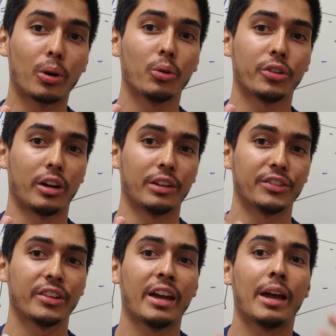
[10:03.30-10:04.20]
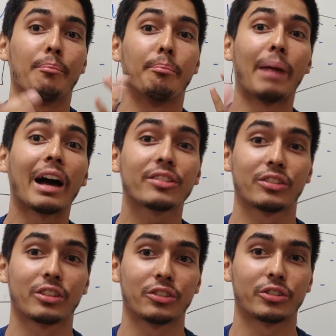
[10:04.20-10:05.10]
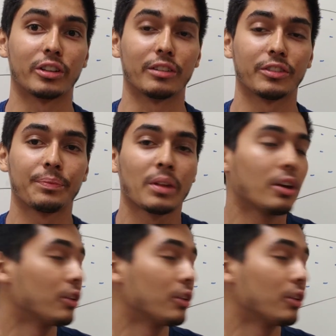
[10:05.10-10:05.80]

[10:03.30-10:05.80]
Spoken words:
protons, mass is conserved.